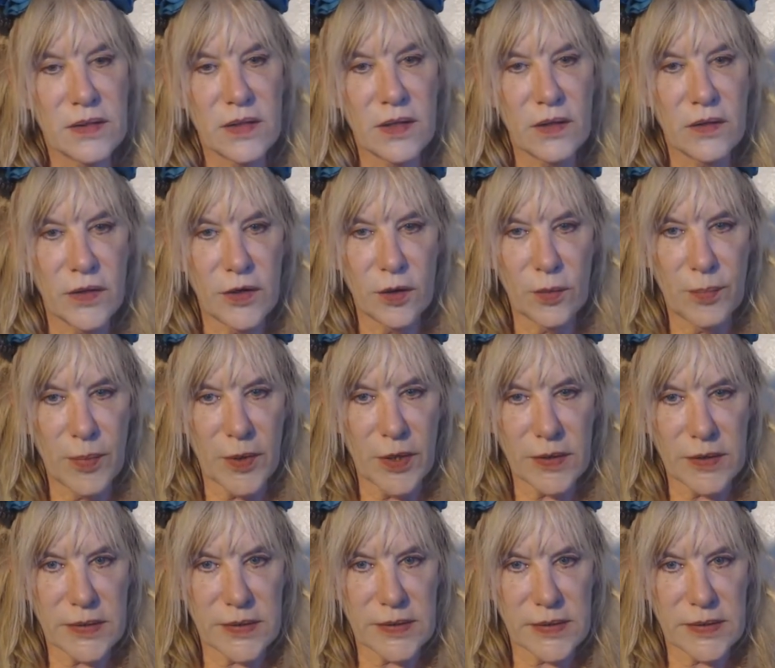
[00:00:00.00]
the little
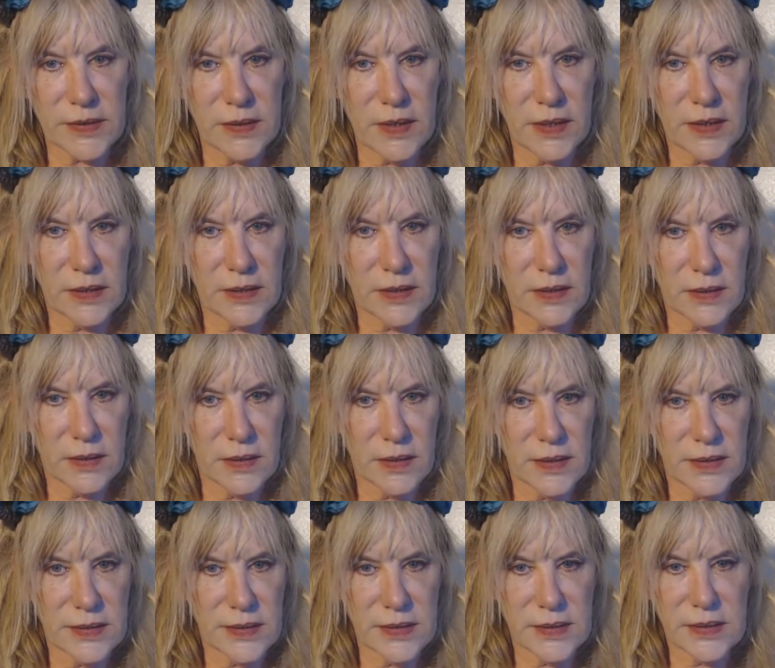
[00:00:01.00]
books, like
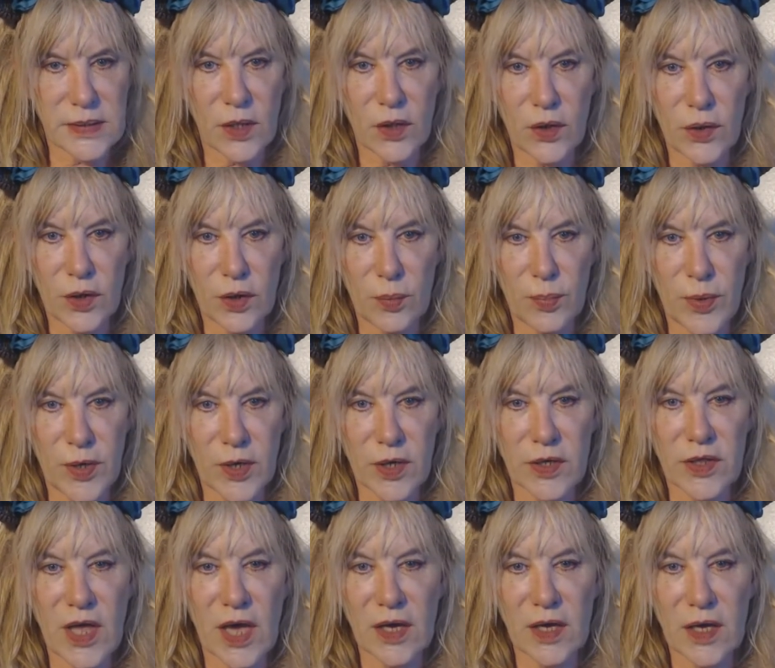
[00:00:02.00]
this is the little
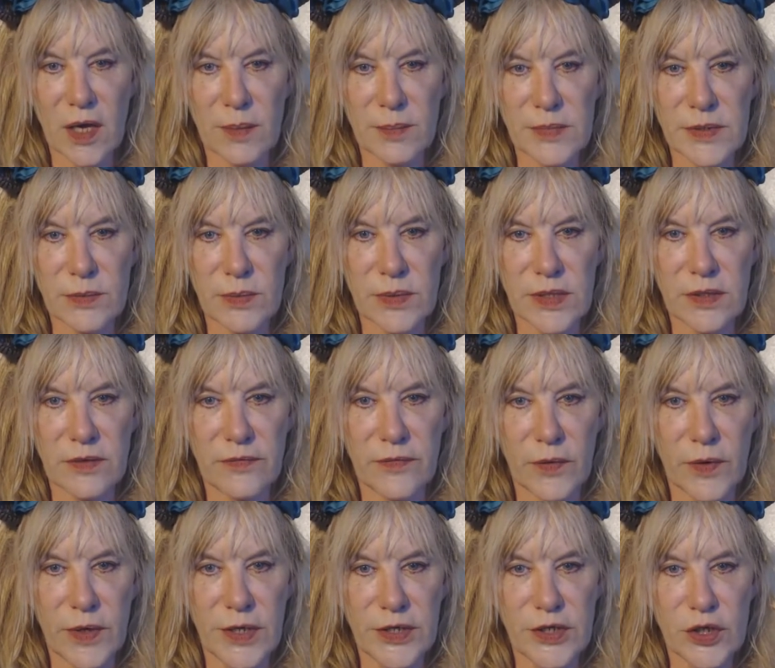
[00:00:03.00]
book that comes with the
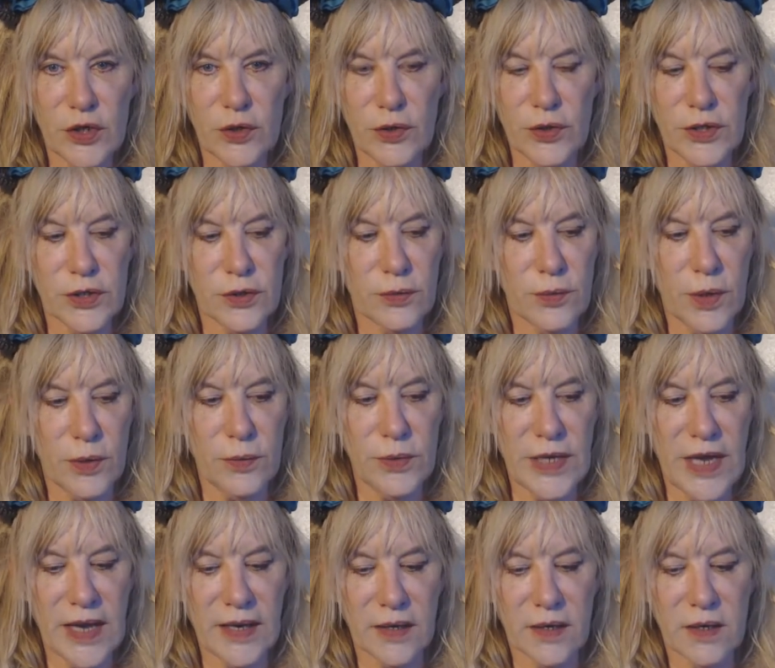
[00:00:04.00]
Voyager Tarot
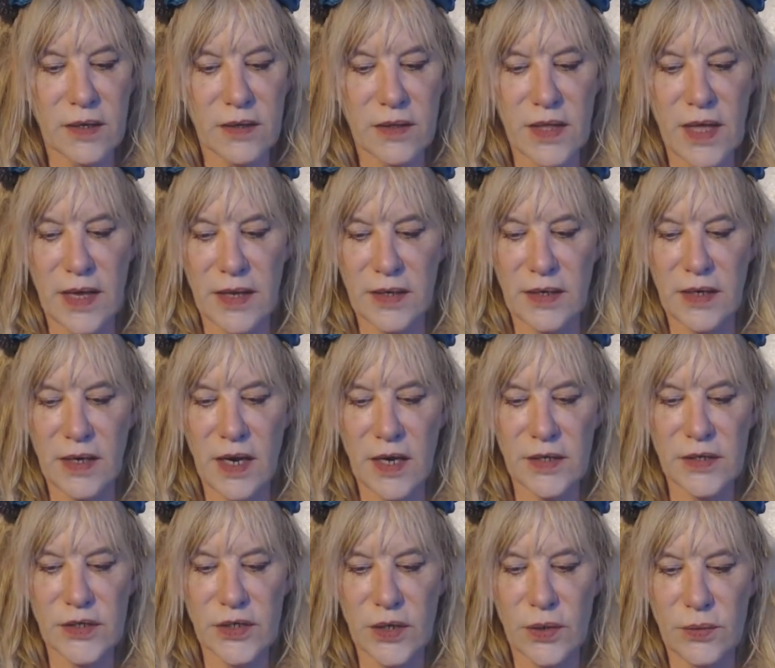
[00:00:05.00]
deck that
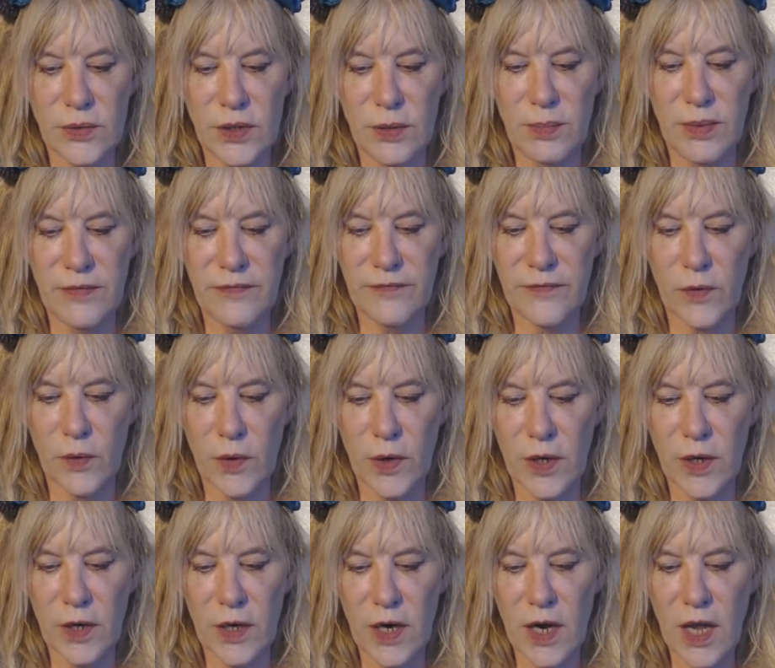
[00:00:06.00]
I showed you
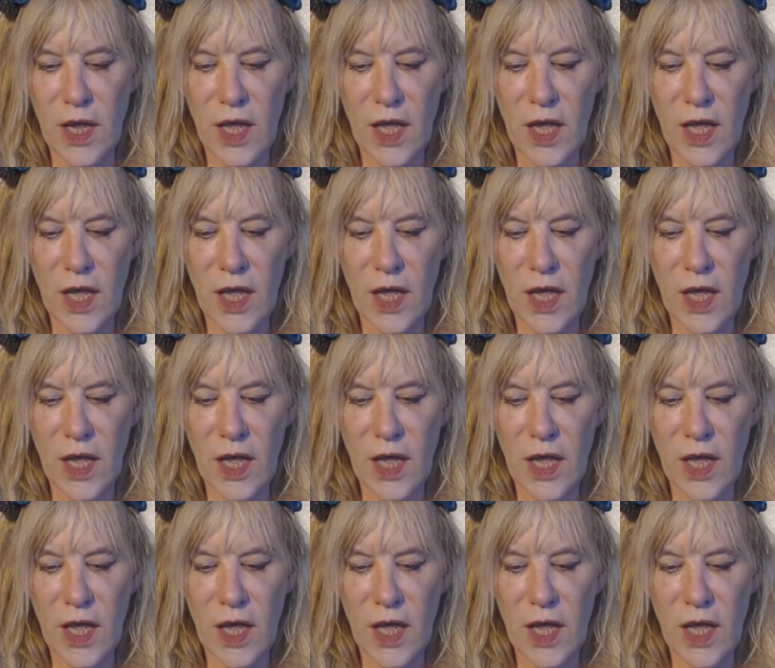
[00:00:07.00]
before.